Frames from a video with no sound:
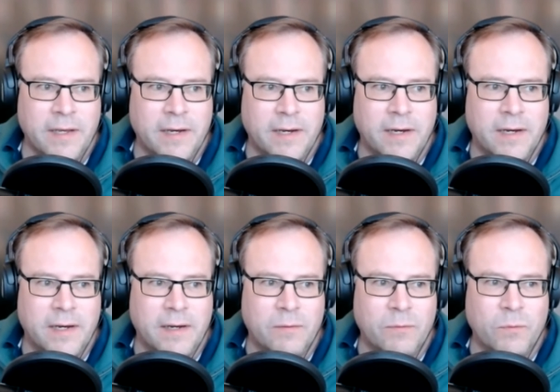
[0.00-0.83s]
Uh,
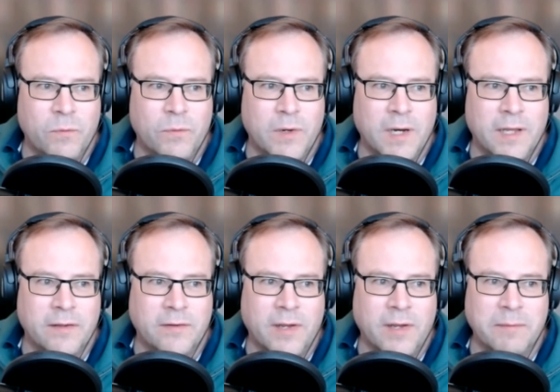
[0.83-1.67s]
at the
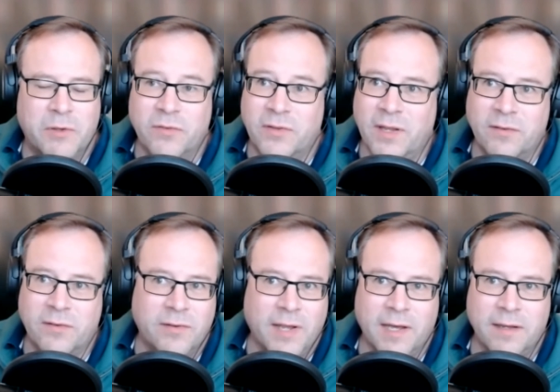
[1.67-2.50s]
time, ConsenSys
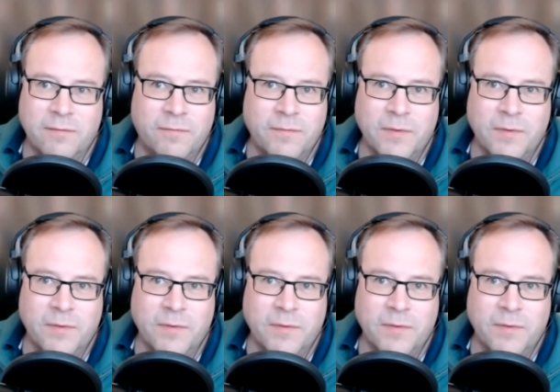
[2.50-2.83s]
had no